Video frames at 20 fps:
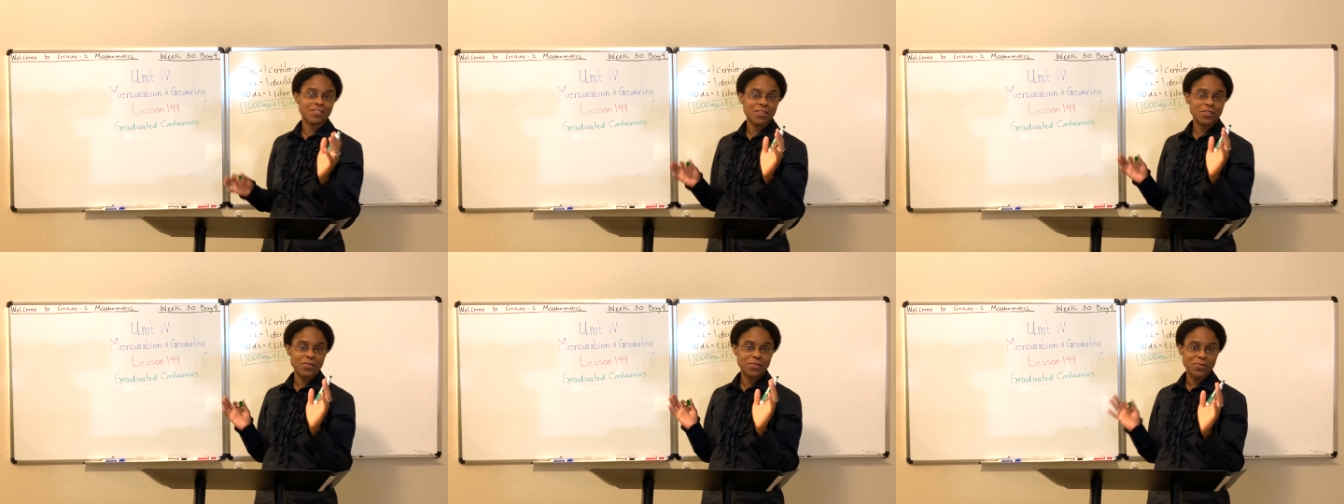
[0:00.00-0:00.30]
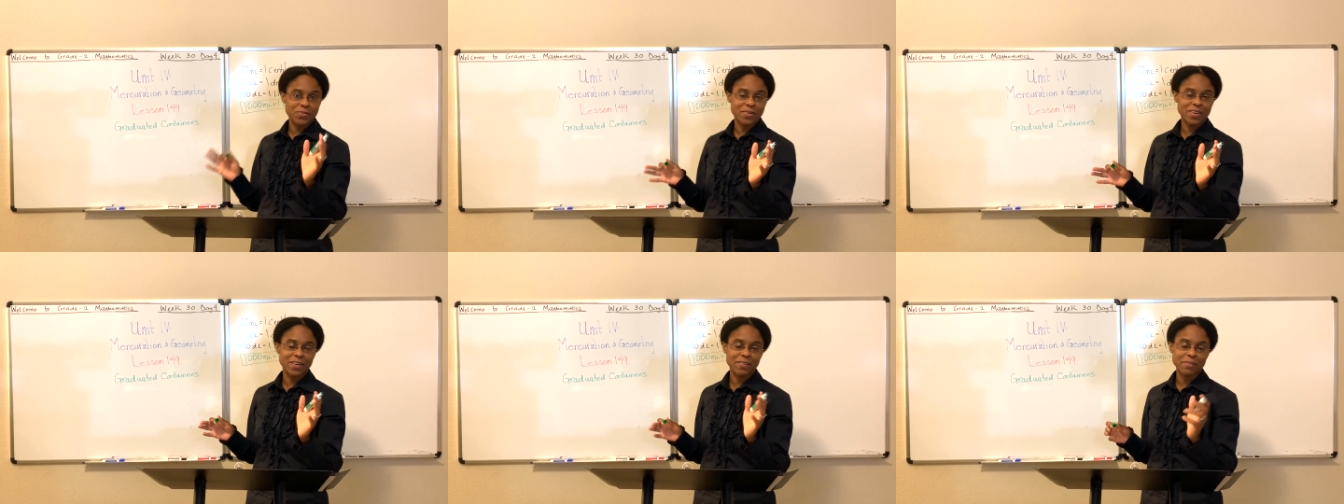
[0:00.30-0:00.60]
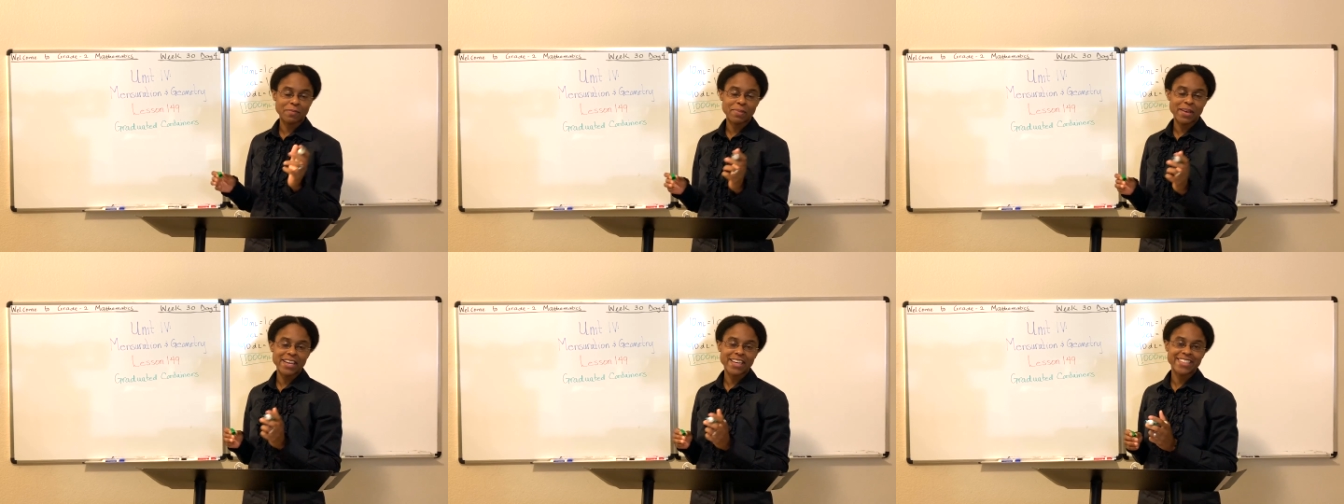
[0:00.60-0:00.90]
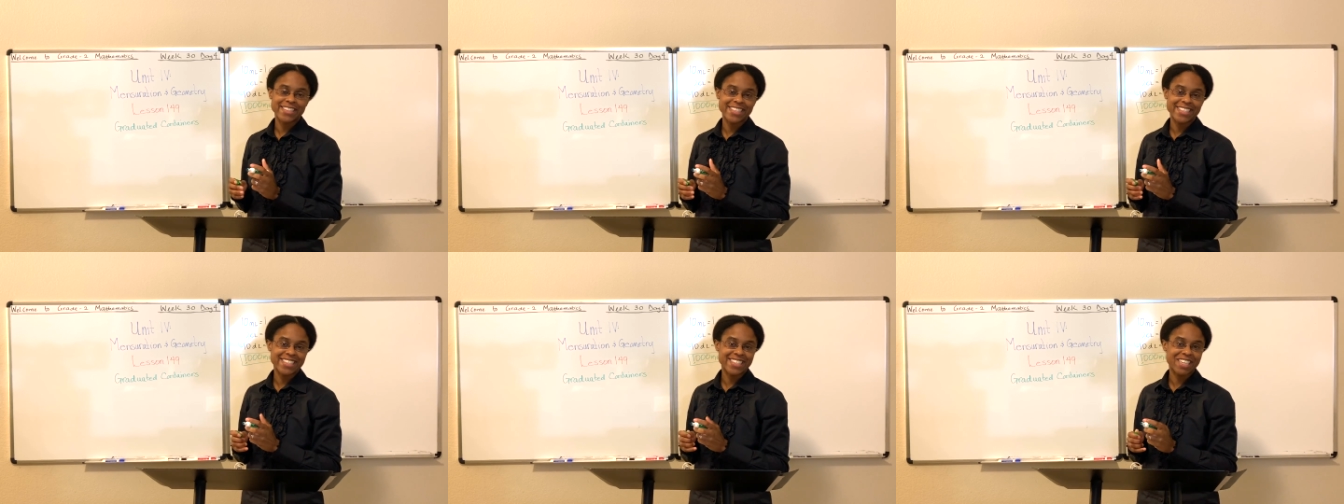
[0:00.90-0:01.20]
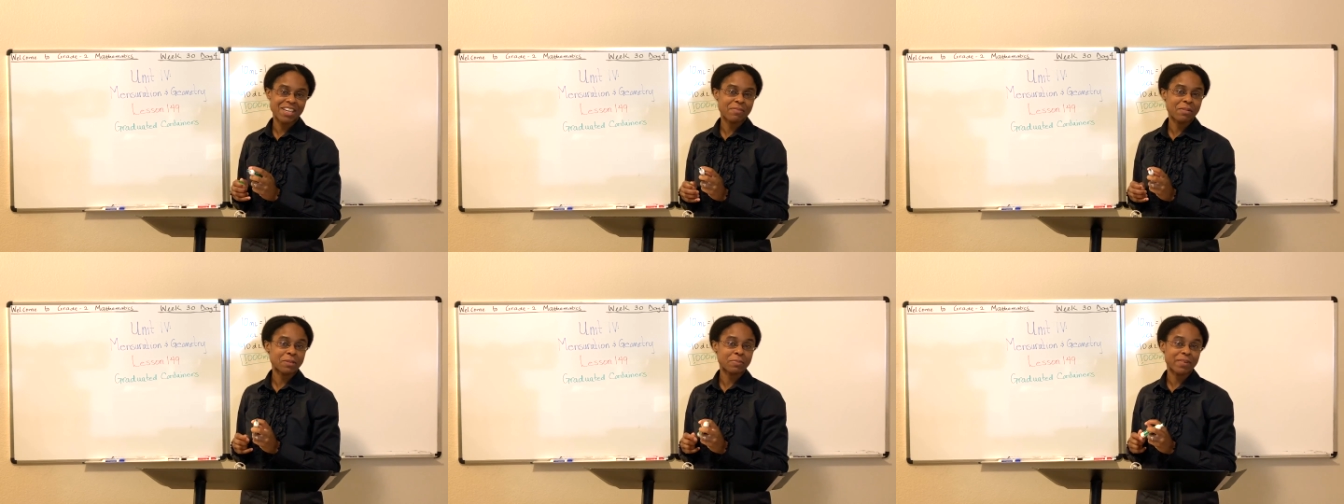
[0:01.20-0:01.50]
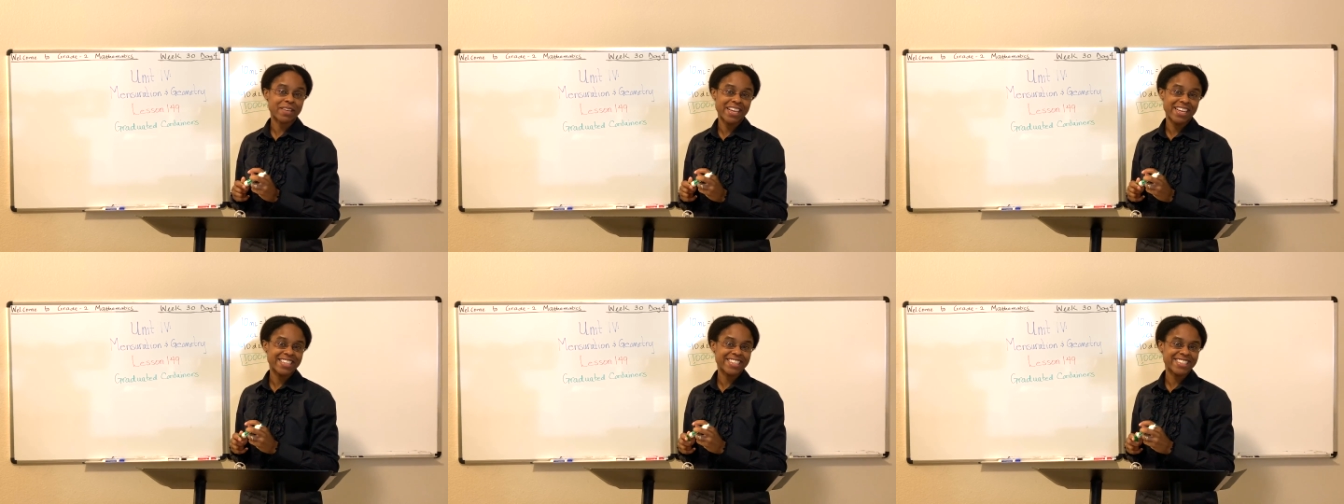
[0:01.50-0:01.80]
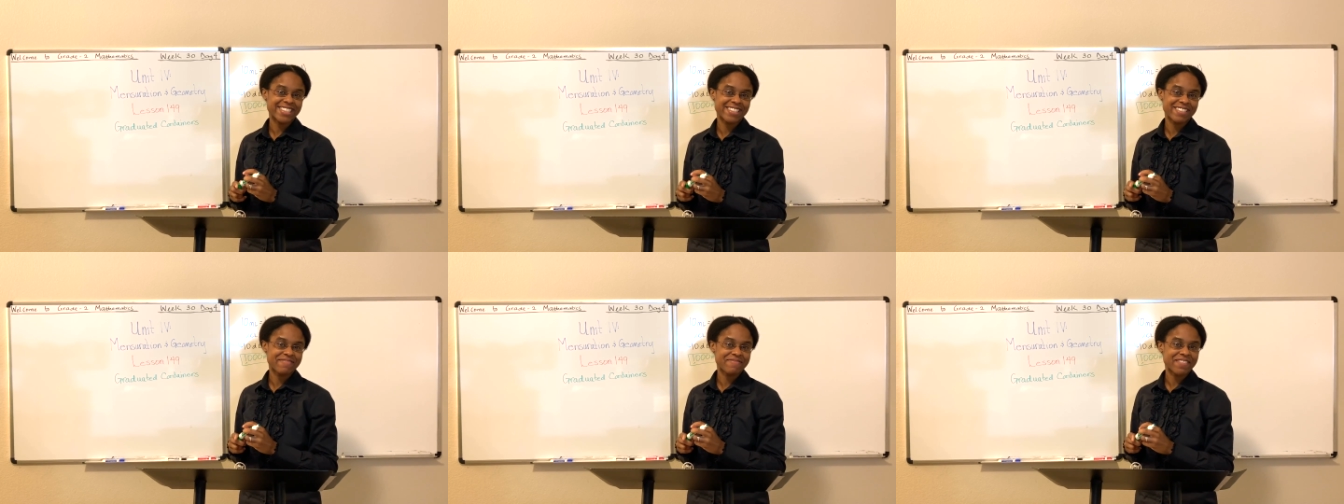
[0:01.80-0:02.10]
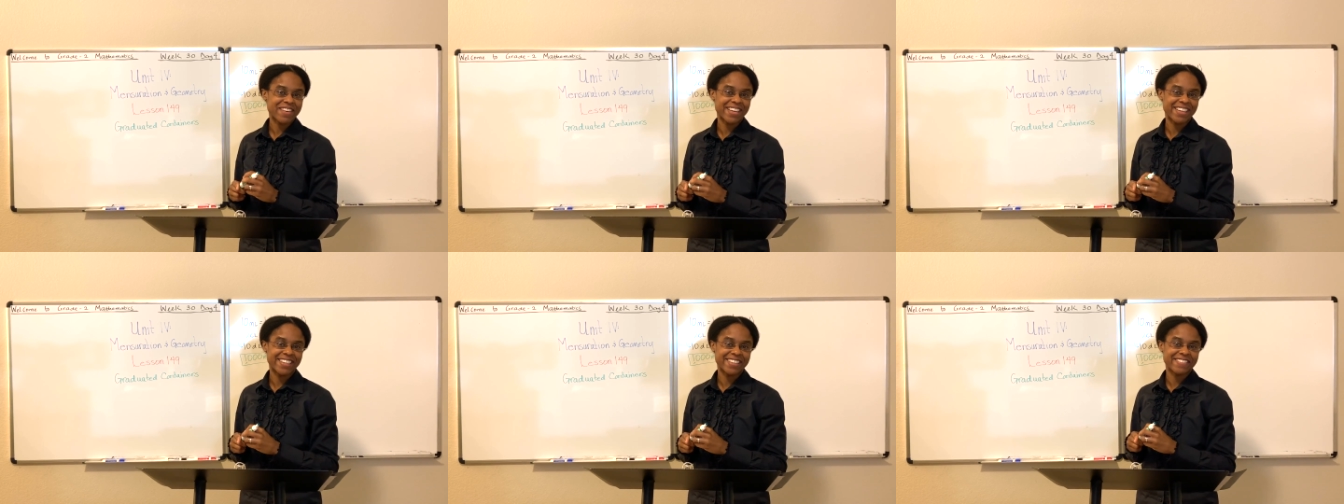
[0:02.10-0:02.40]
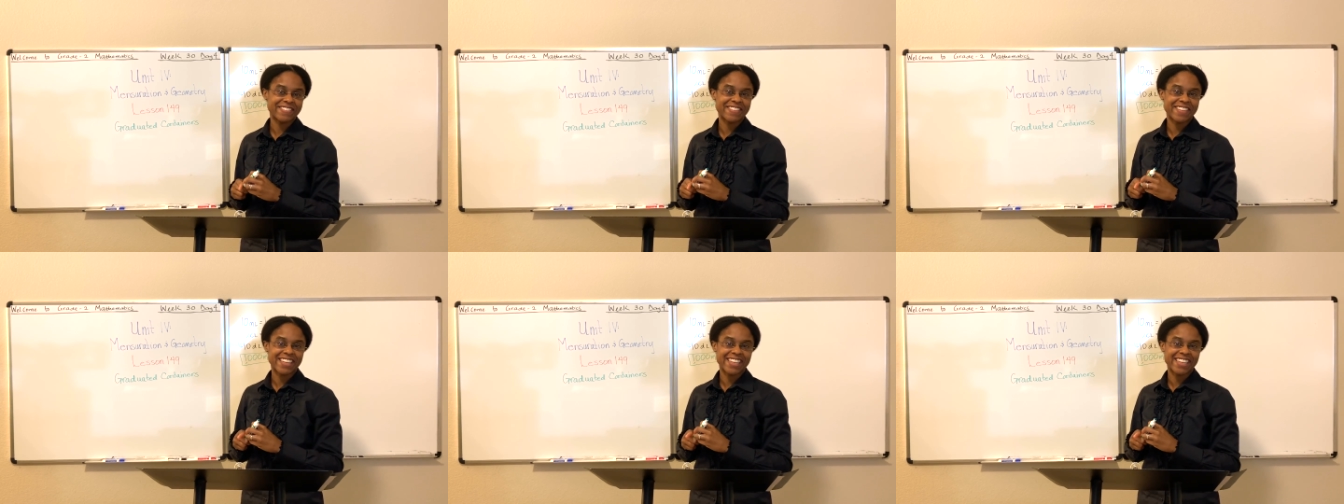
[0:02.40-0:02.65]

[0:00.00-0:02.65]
you uh, were paying attention to our multiplication uh,